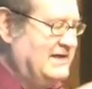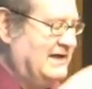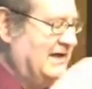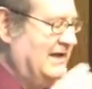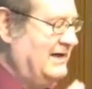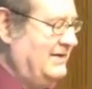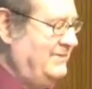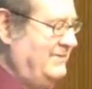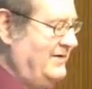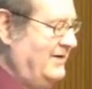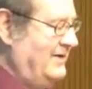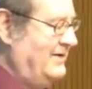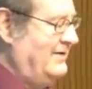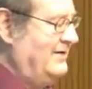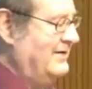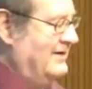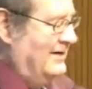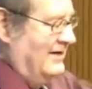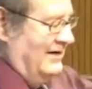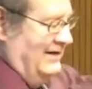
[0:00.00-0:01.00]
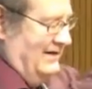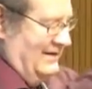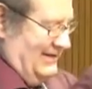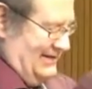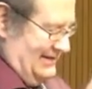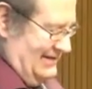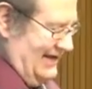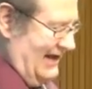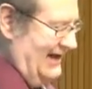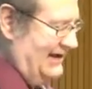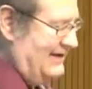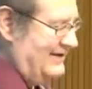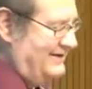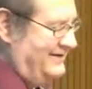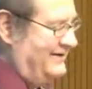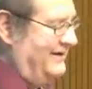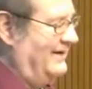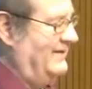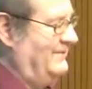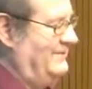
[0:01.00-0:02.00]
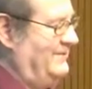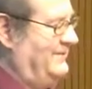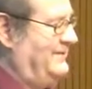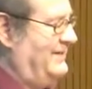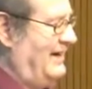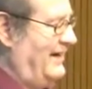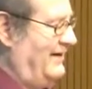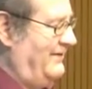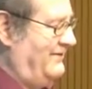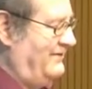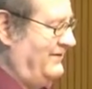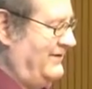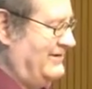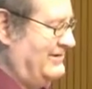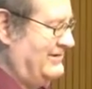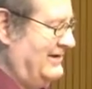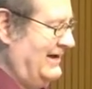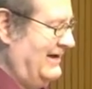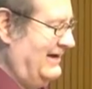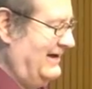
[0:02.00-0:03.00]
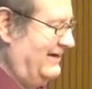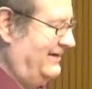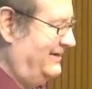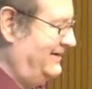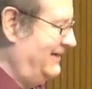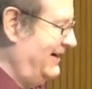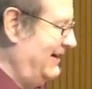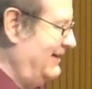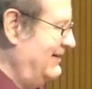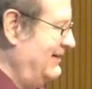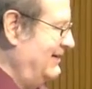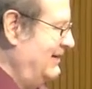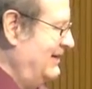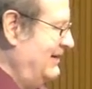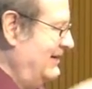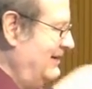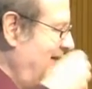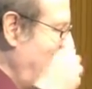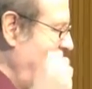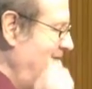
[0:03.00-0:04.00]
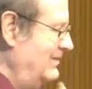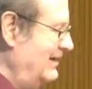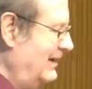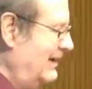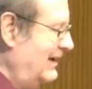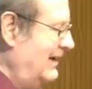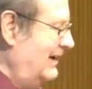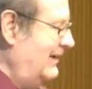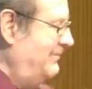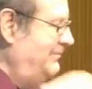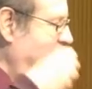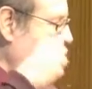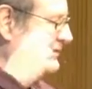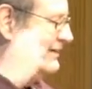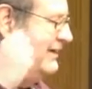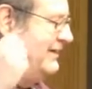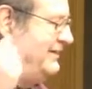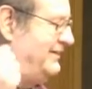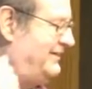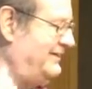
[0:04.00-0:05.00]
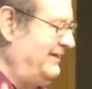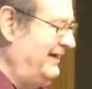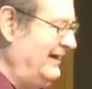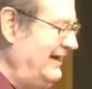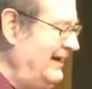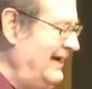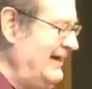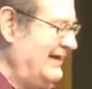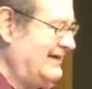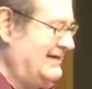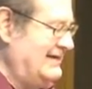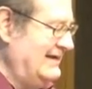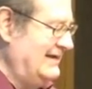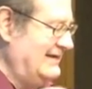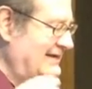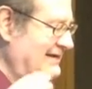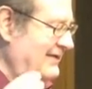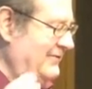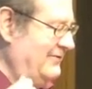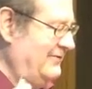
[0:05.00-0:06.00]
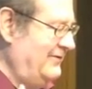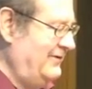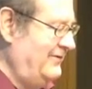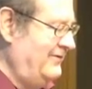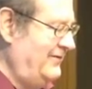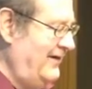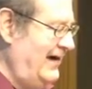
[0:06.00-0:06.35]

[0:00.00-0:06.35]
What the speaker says: time you take samples out for a training set, you are selecting different